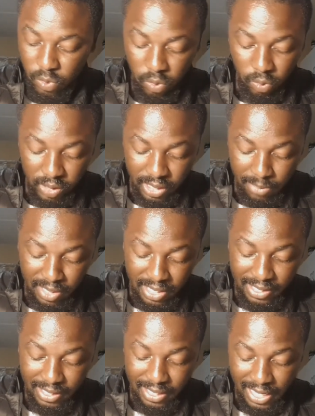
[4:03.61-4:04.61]
or
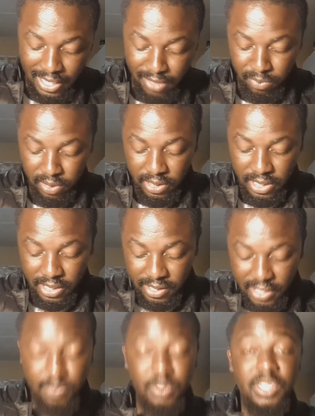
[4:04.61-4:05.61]
contaminated animal
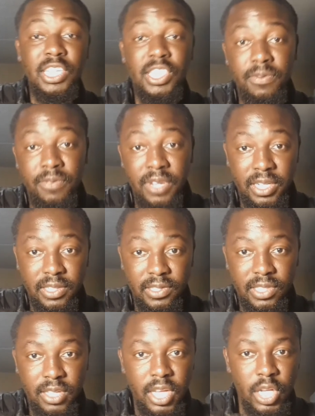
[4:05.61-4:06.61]
transportation
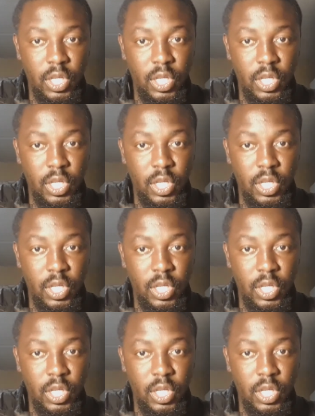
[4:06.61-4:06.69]
vehicles.